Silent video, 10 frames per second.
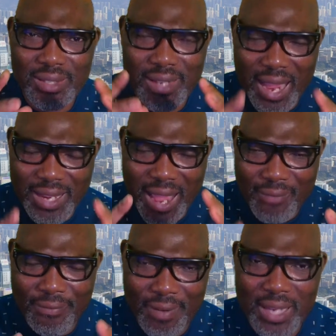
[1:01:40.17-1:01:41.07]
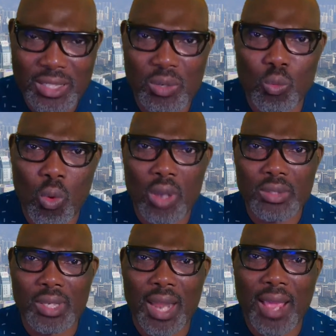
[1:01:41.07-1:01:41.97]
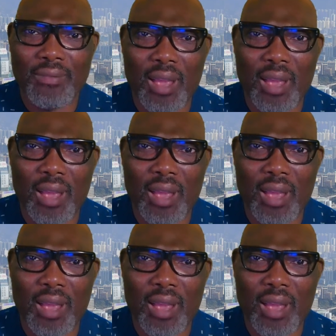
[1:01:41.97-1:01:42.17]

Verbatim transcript: can affect one's life.